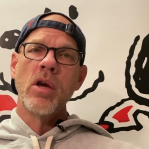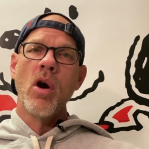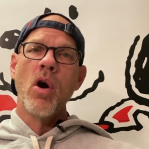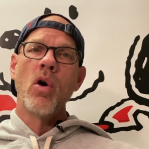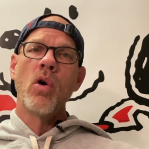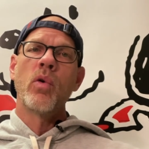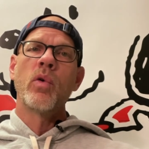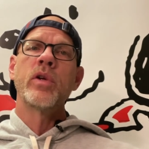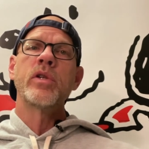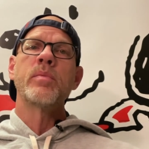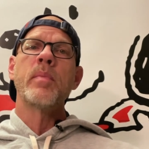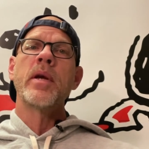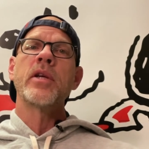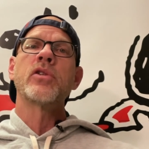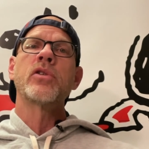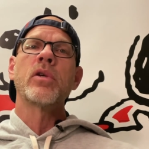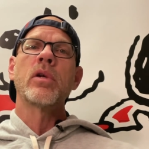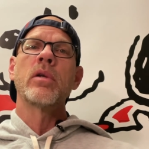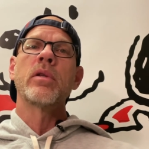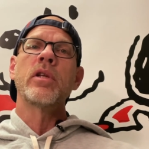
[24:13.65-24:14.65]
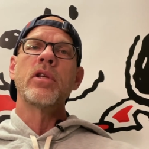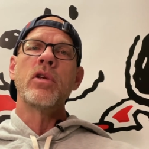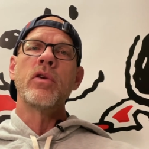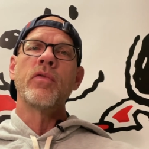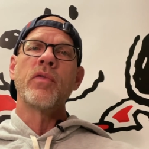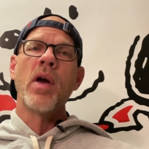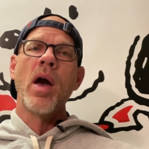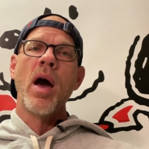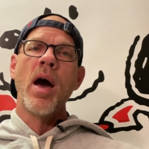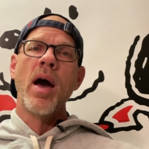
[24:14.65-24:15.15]
Always make sure that
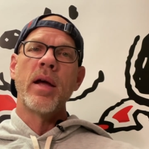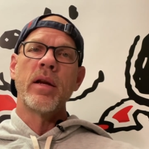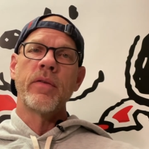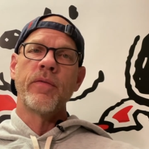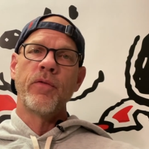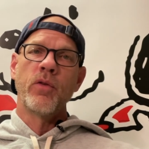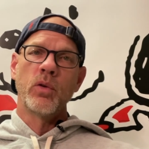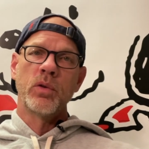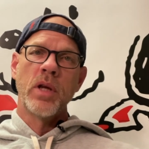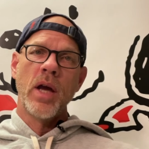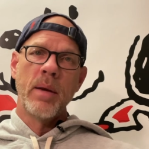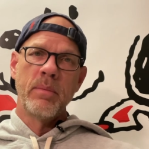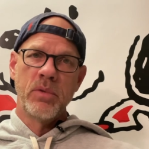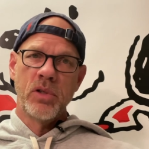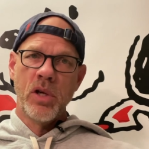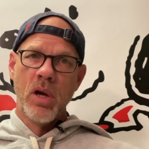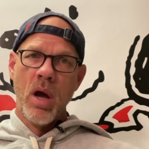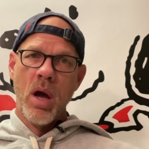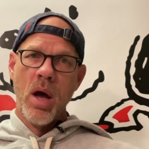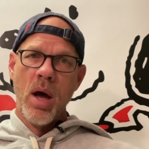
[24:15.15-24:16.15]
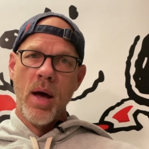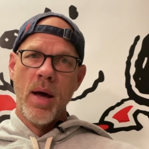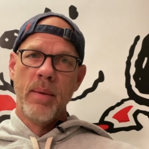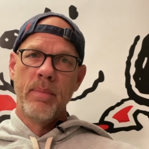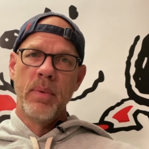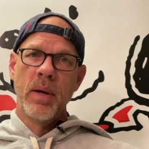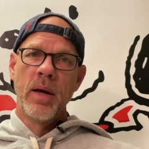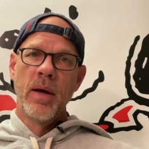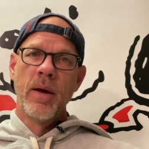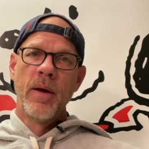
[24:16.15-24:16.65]
you've got full-time
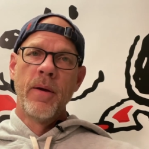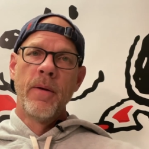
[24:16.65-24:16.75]
job